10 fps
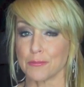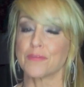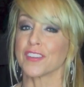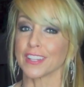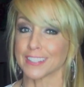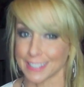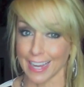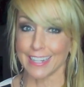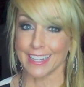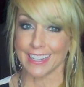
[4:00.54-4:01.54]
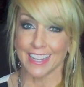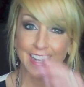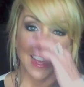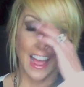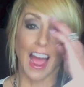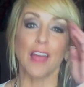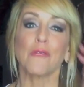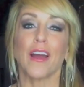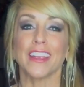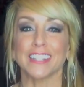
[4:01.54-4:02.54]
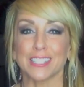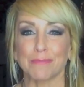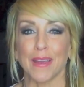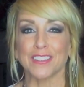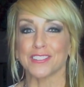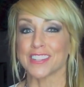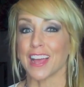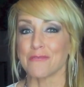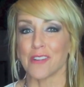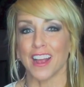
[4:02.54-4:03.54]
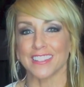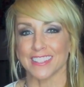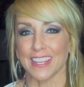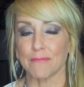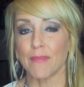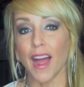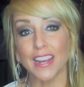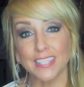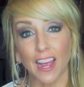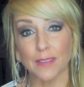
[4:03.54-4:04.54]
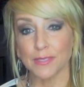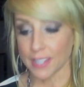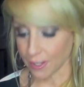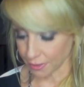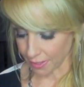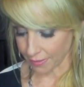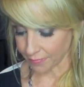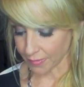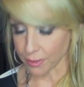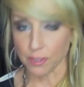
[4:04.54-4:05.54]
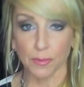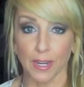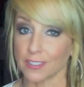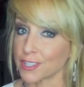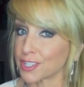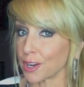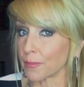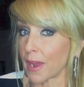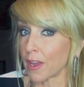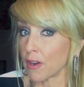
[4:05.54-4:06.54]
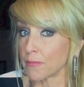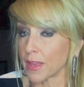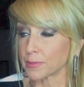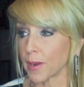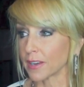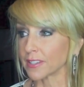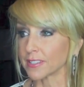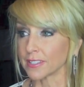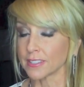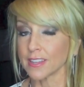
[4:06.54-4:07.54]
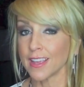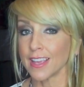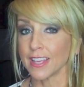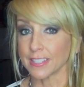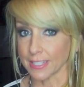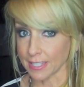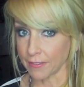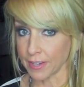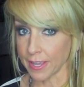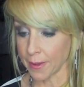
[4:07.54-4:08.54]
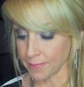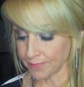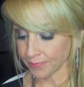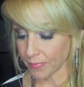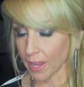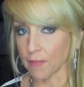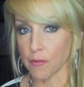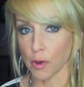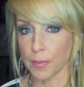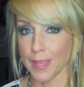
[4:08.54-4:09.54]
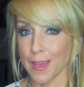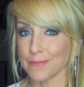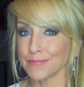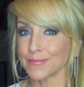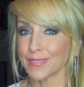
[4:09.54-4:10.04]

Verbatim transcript: You would feel excited. I want you to spend your time wisely. My time scheduled on social media, I'll just share my own best practices, is at 7 a.m., at 4 p.m.,